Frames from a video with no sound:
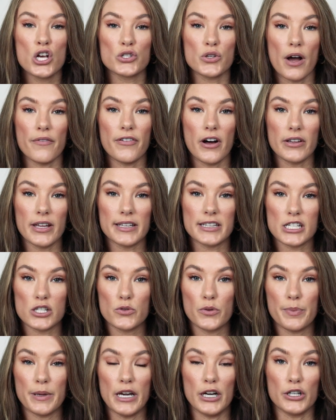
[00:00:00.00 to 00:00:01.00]
So I felt like
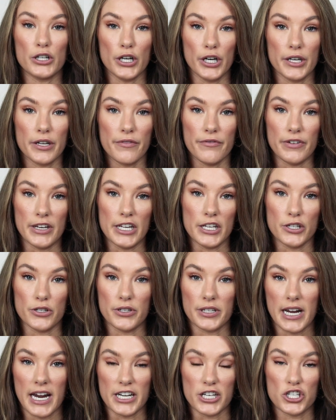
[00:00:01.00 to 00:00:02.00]
this would be a good
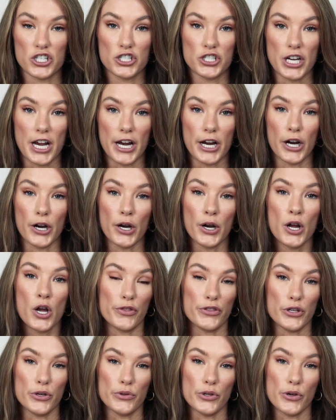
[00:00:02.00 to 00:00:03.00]
video to kind of share
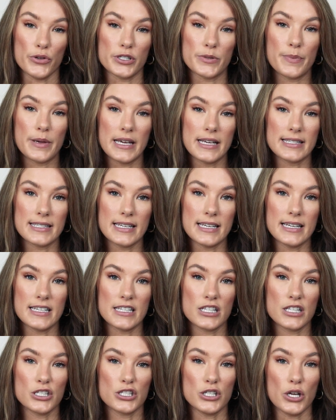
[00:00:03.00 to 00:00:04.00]
with you those
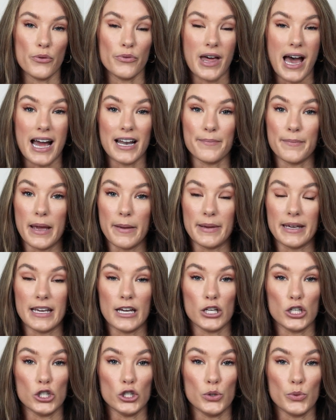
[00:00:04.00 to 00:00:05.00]
pieces so that
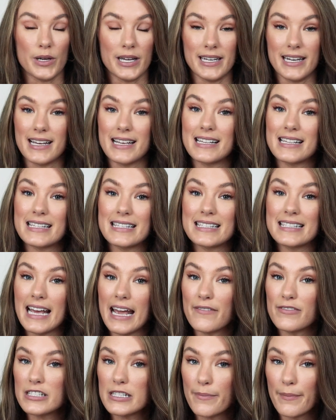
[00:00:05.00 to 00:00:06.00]
maybe you can
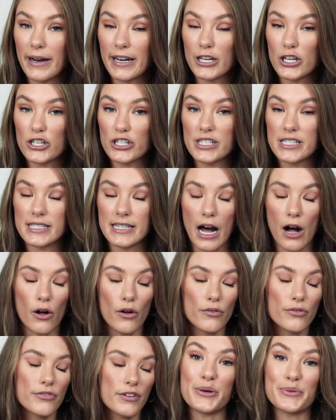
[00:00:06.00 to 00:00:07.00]
save some money
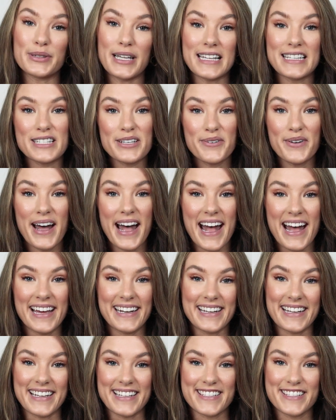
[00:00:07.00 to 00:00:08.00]
yourself. So let's go
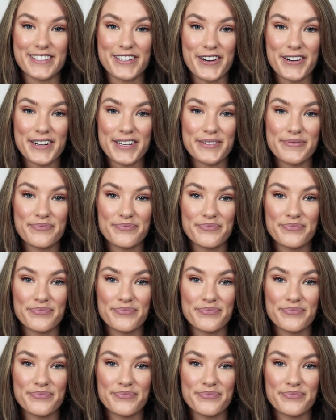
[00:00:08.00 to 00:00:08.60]
ahead and get started.